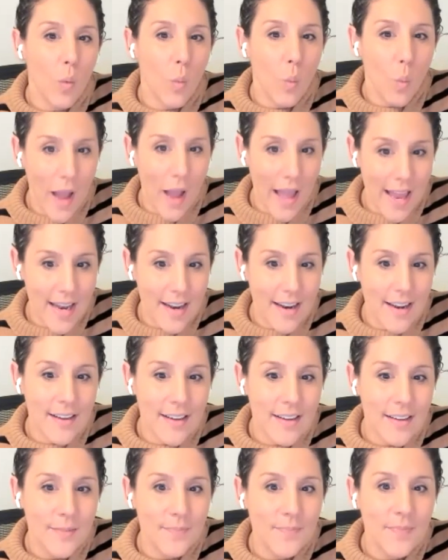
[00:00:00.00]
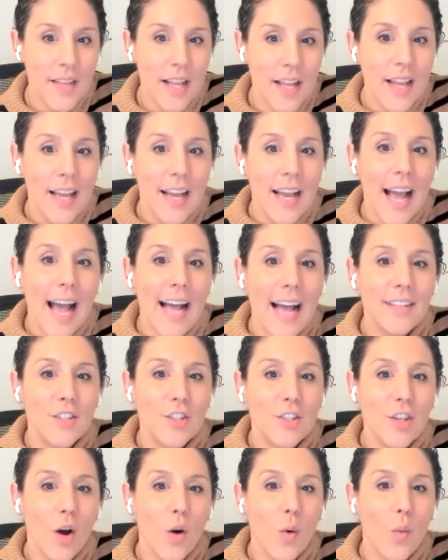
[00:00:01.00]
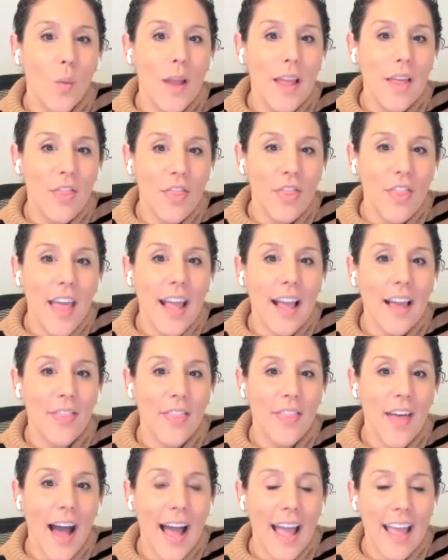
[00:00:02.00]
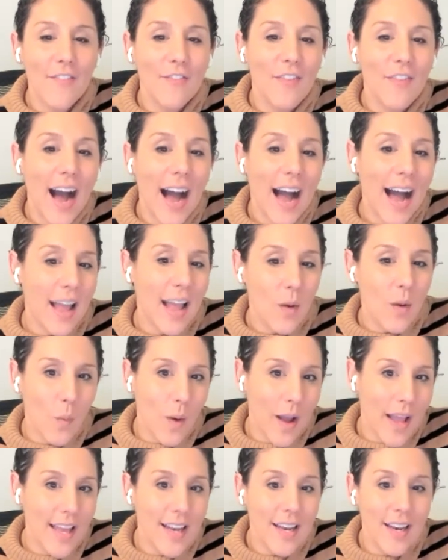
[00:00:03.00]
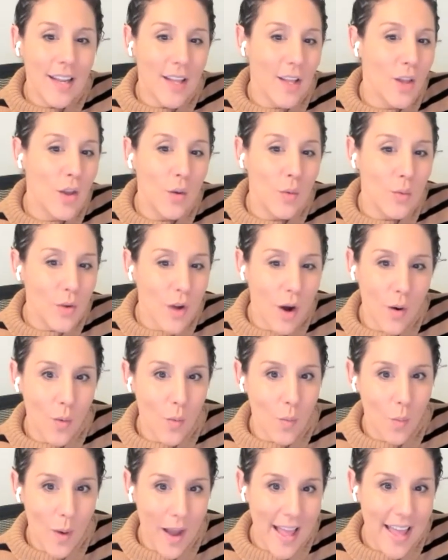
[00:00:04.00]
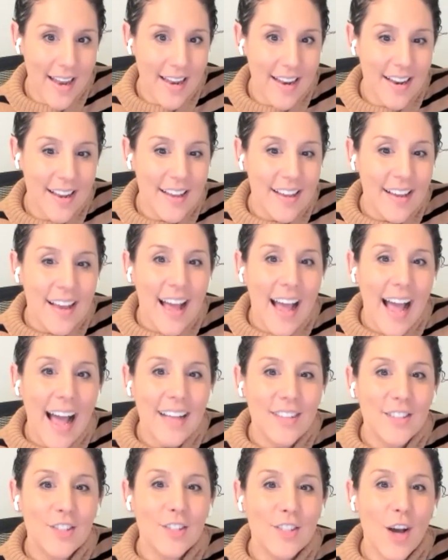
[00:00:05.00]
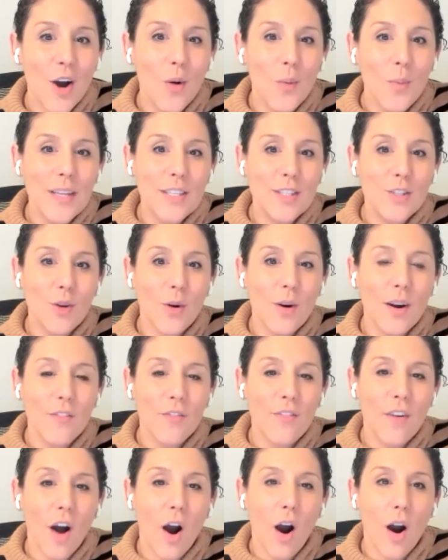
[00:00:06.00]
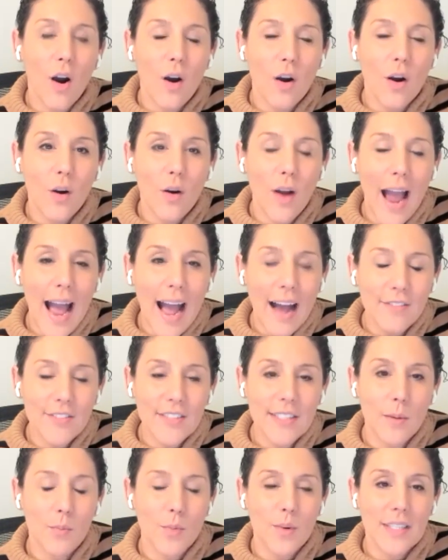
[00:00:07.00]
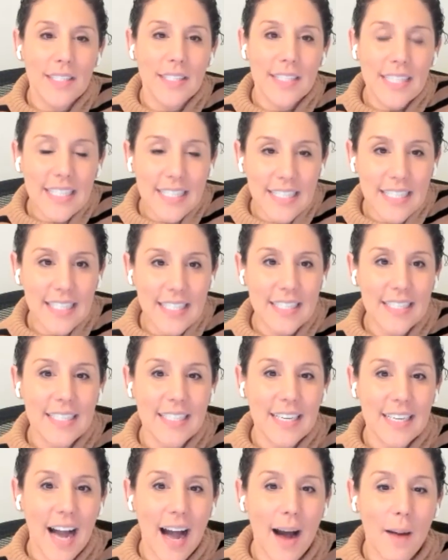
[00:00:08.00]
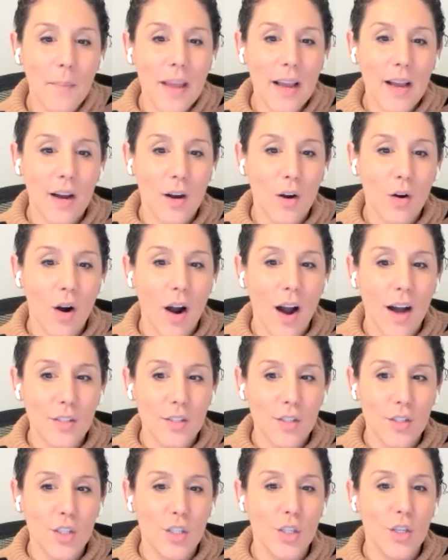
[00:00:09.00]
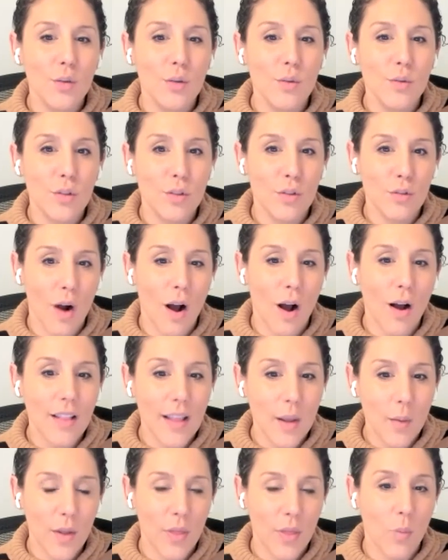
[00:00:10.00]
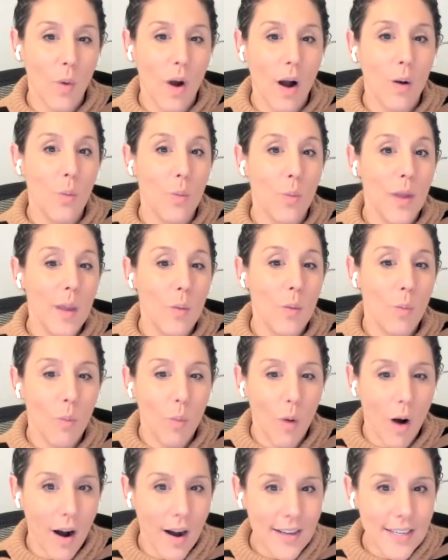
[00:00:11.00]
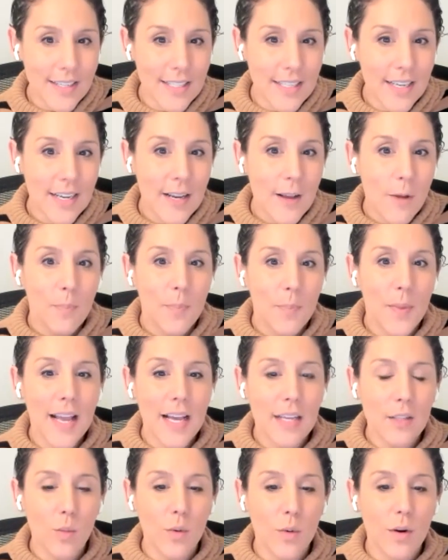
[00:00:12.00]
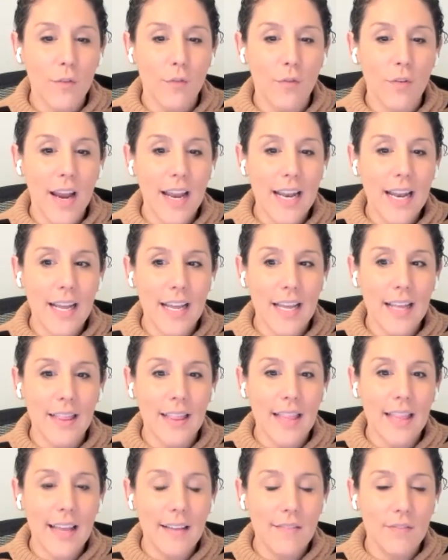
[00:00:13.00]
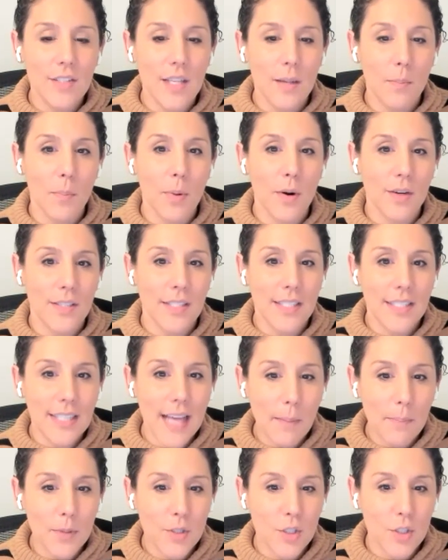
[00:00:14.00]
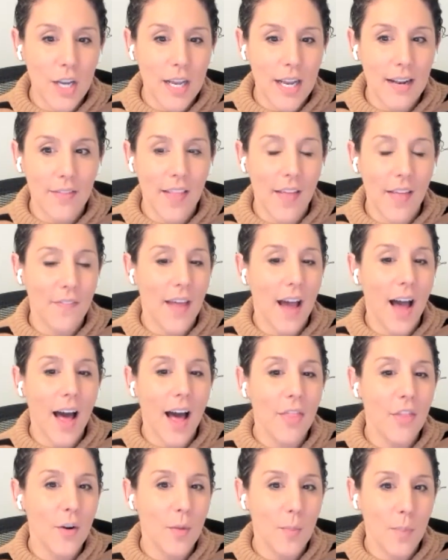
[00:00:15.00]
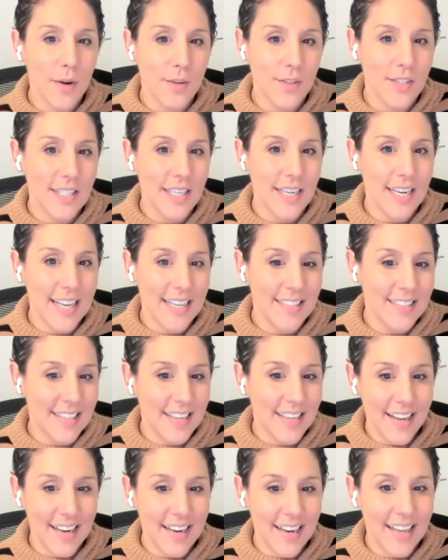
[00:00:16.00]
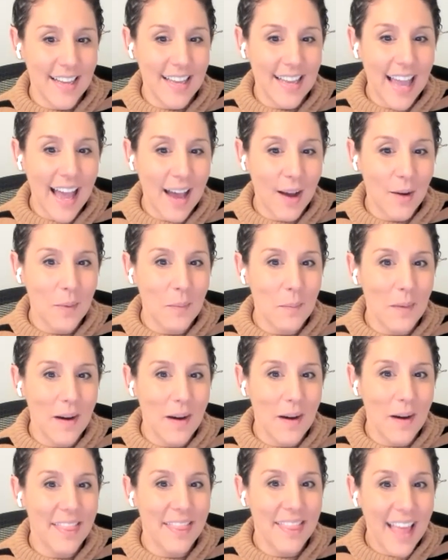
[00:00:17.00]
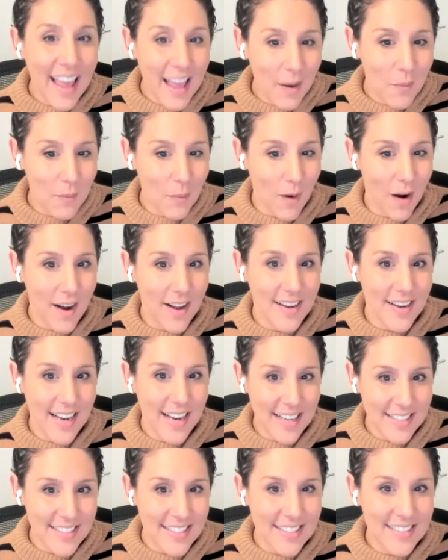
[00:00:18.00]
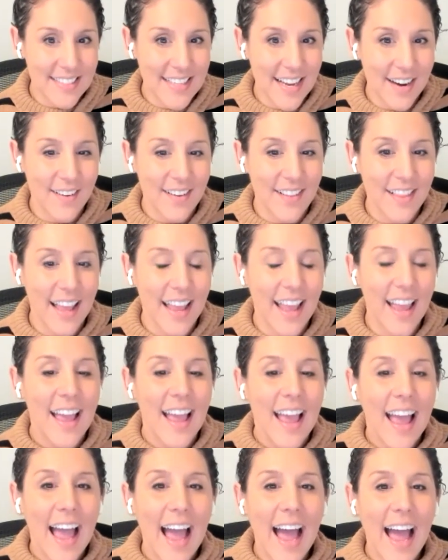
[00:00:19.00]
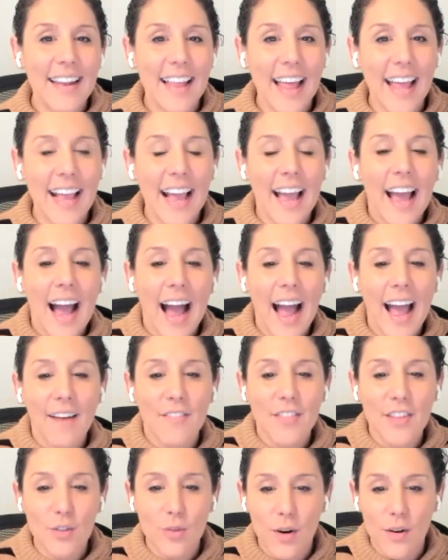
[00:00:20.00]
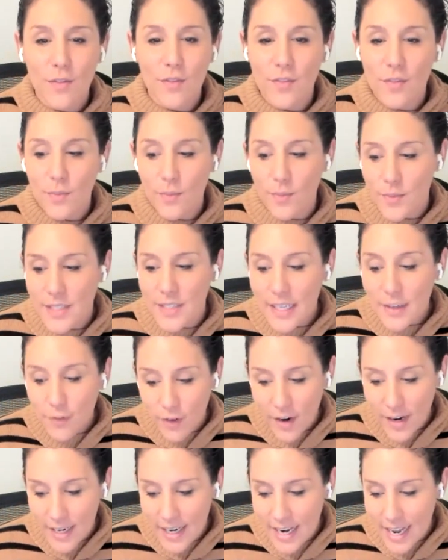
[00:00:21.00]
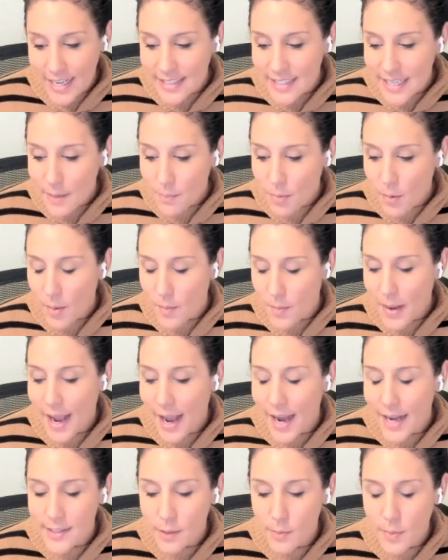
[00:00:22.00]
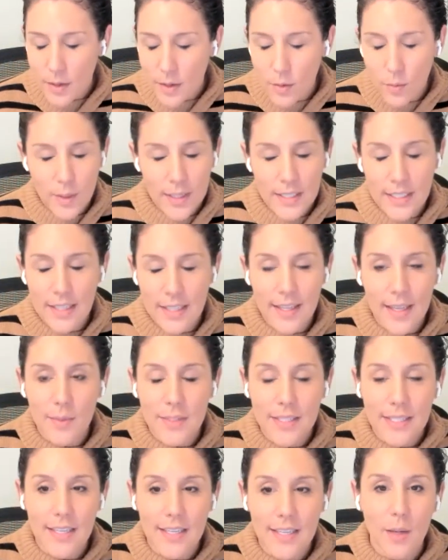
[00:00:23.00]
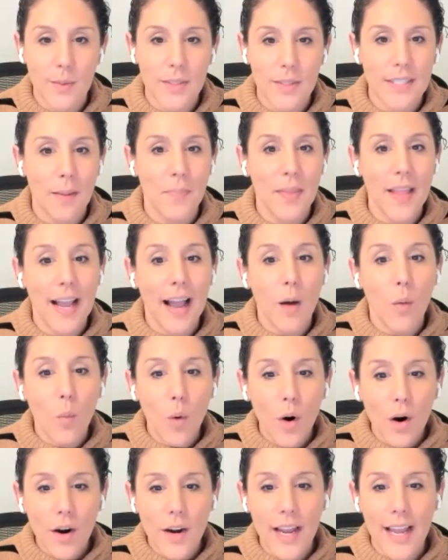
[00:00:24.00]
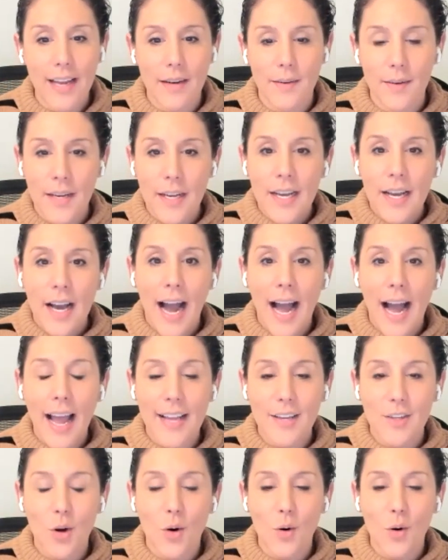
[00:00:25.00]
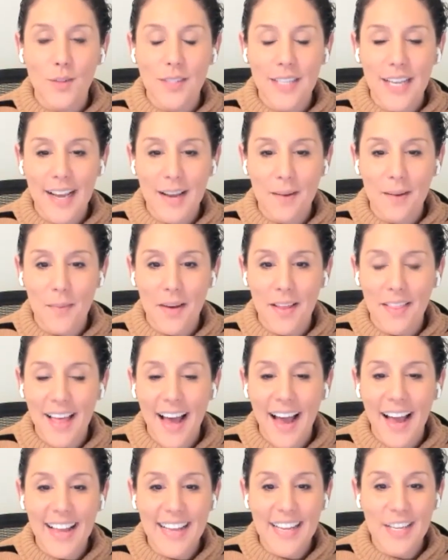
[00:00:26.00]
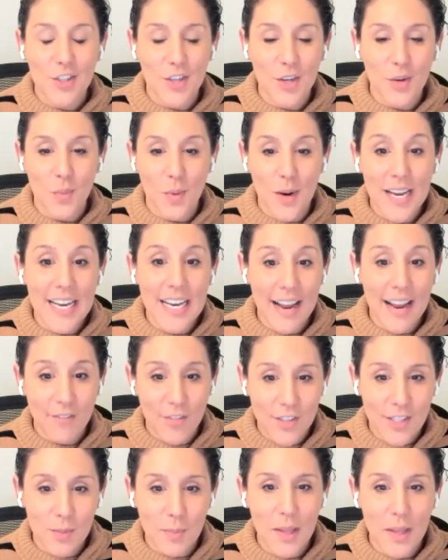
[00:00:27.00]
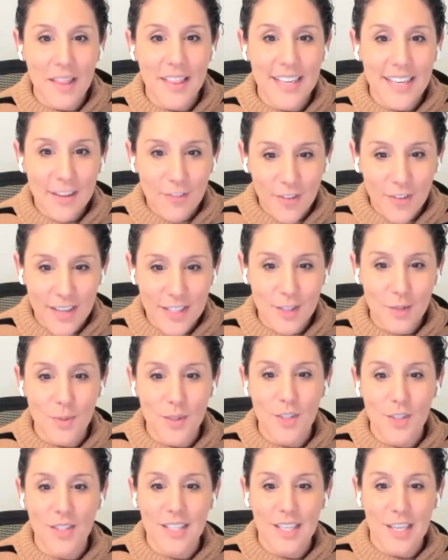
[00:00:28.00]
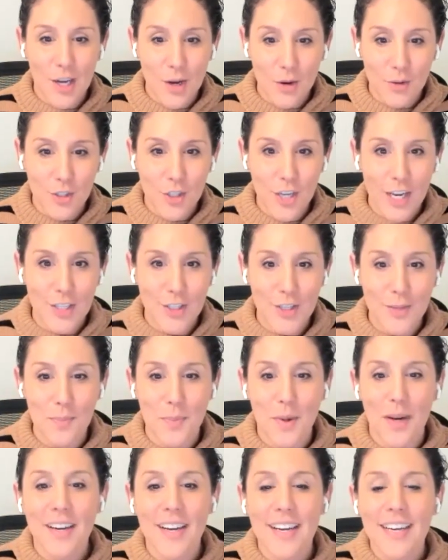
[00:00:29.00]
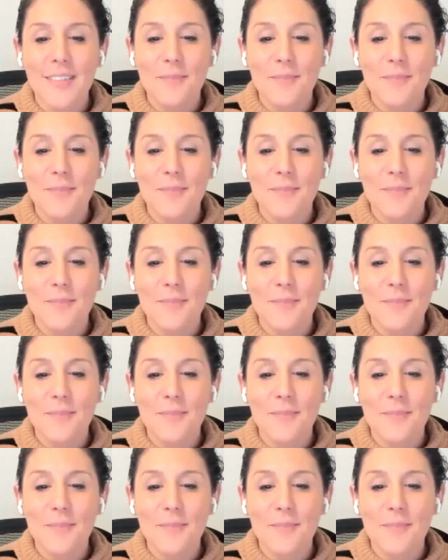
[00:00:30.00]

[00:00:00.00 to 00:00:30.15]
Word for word: win. And so we think that if I win, you don't win. And so we sort of are have some resistance to coming across too strongly with what we want, because we're afraid it leaves the perception that the other person isn't going to get what they want necessarily. And like, I have this sort of different example, but my husband recently was dealing with something at work, and I told him that he should read Never Split the Difference, which is a negotiation book.